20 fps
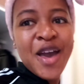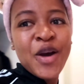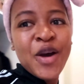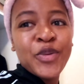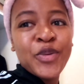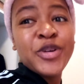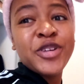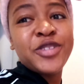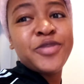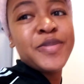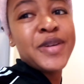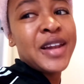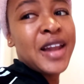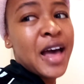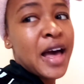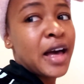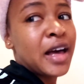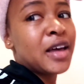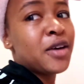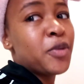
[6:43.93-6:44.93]
Wish me
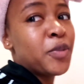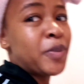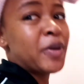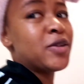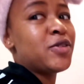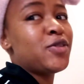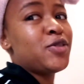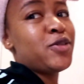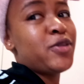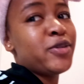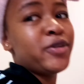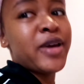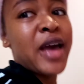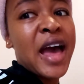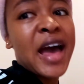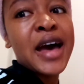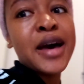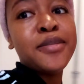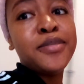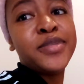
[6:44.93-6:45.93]
luck. about to do
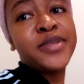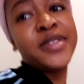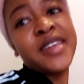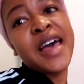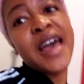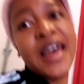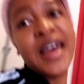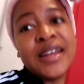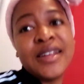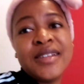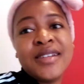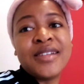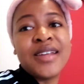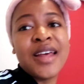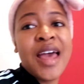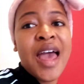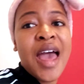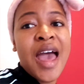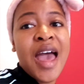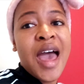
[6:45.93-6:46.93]
abs and
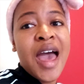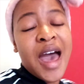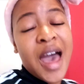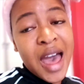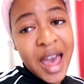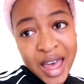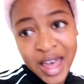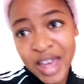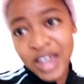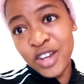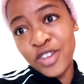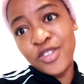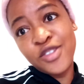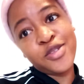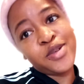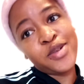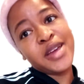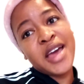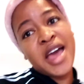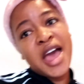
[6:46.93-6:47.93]
I hate
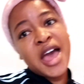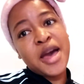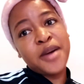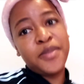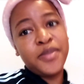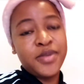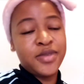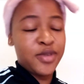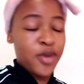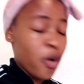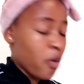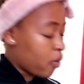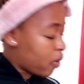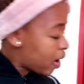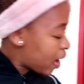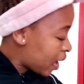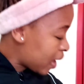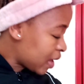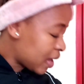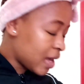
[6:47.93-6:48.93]
doing abs. Oh,
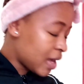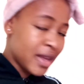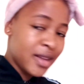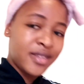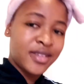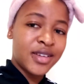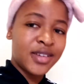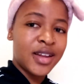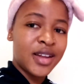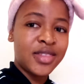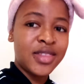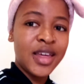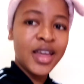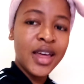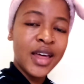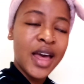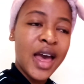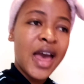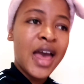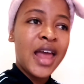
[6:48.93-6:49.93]
I hate it. I
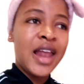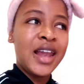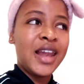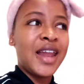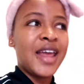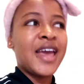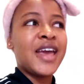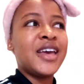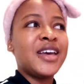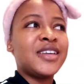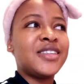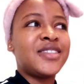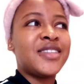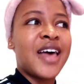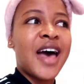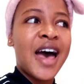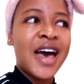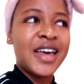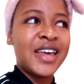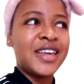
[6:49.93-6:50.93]
think legs
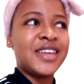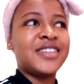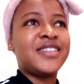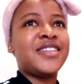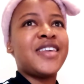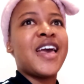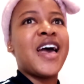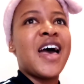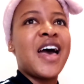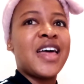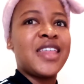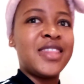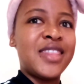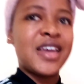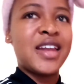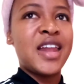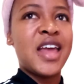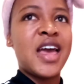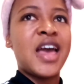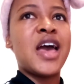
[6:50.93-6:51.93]
are easier
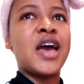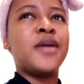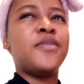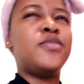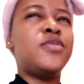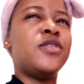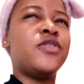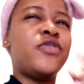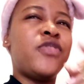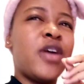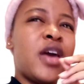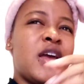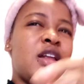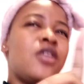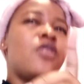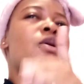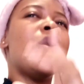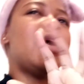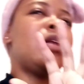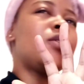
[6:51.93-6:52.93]
than abs. If
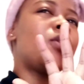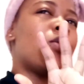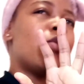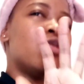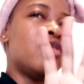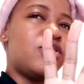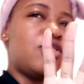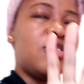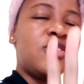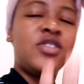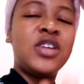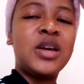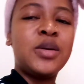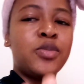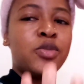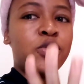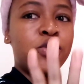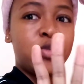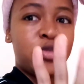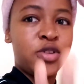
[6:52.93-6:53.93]
anyone goes to
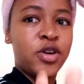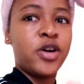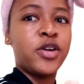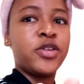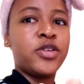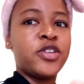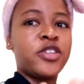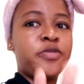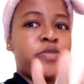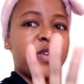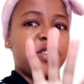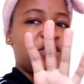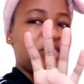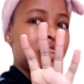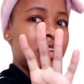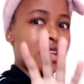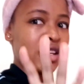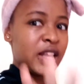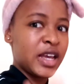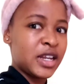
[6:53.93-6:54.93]
gym will tell you,
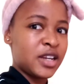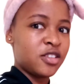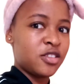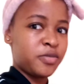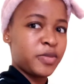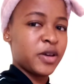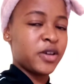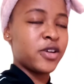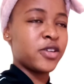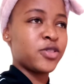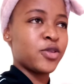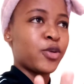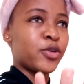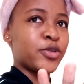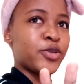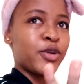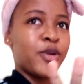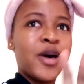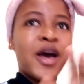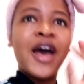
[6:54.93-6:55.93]
especially ladies, because
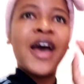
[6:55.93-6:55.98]
also